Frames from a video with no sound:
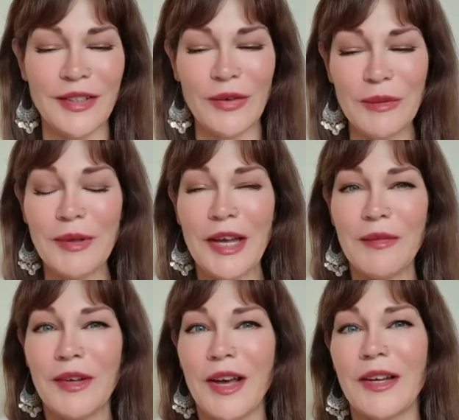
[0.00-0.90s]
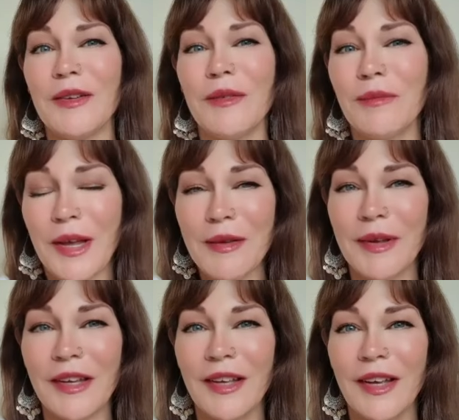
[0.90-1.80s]
so he became the naughty
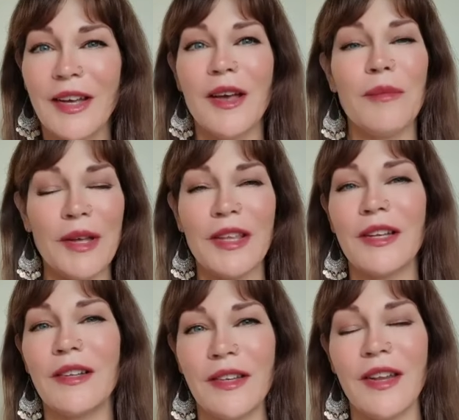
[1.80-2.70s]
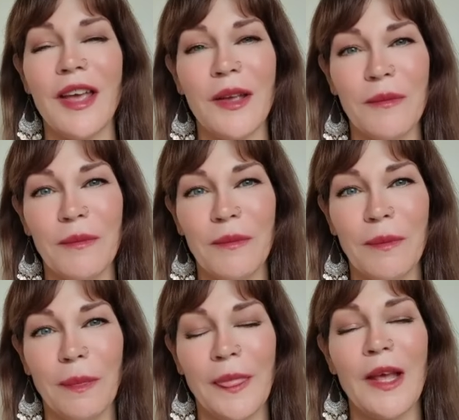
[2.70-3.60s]
baby by the end of the day.
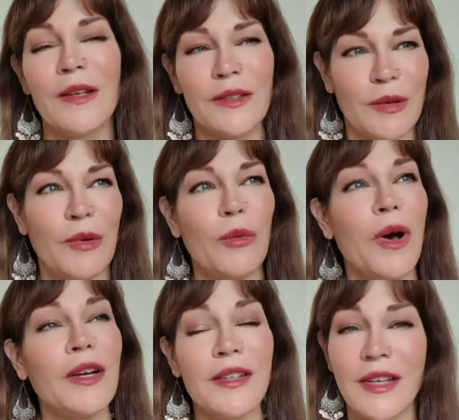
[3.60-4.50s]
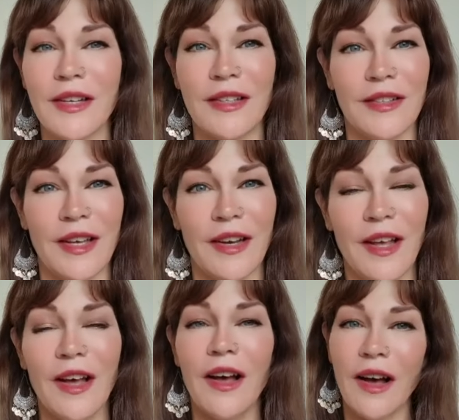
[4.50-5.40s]
Someone walked in and said,
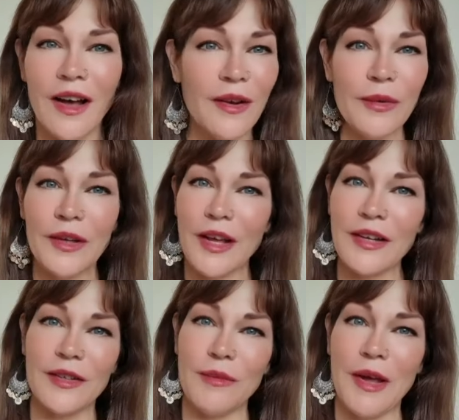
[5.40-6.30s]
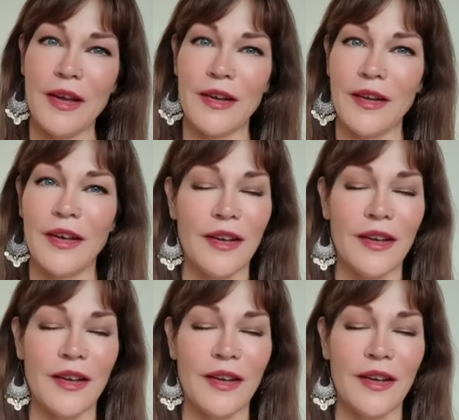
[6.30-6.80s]
I would like to make